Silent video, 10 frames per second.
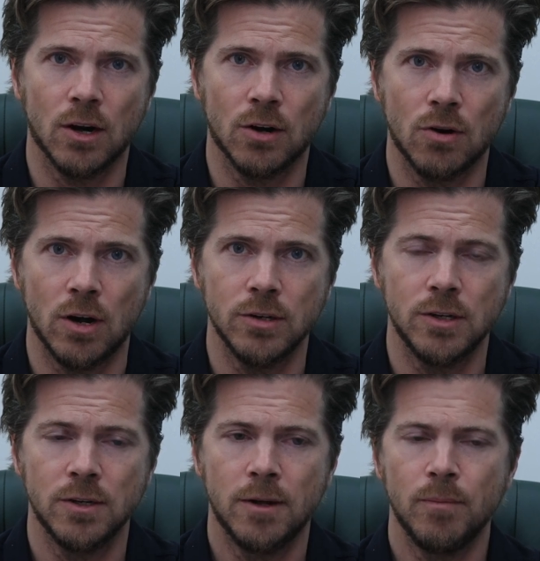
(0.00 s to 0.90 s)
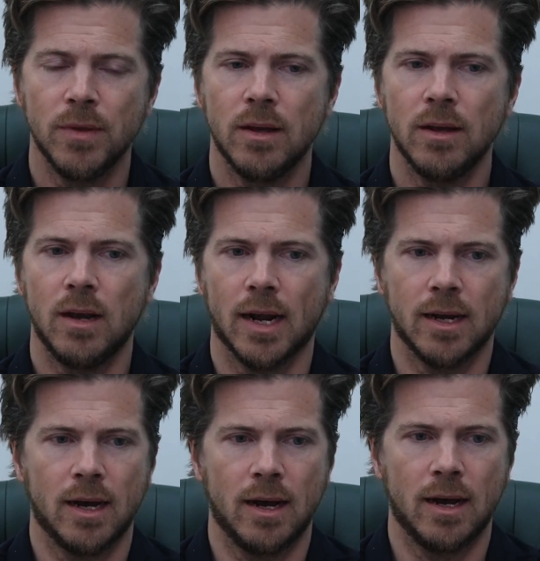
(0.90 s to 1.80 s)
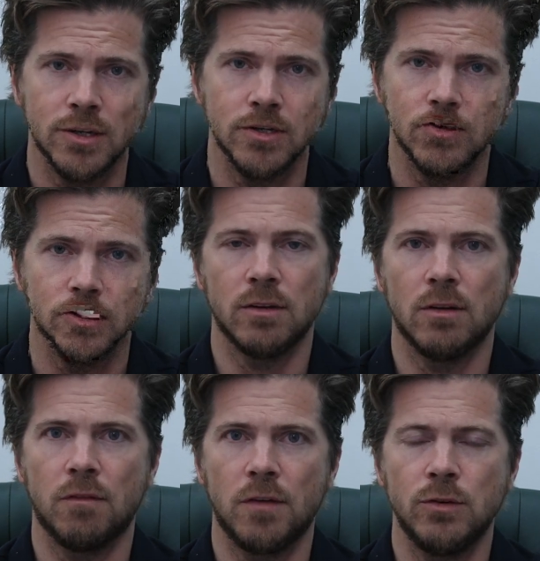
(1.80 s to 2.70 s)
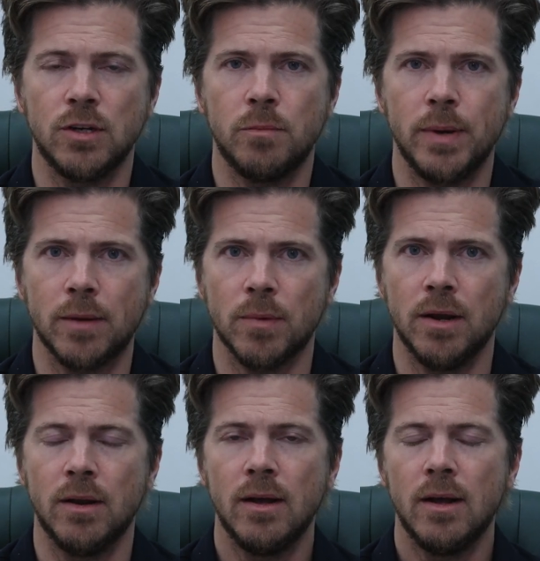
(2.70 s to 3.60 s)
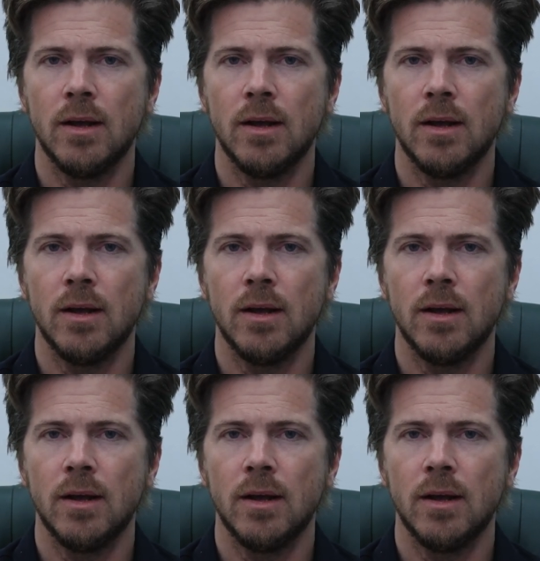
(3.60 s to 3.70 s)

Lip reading: across, like a photopigment,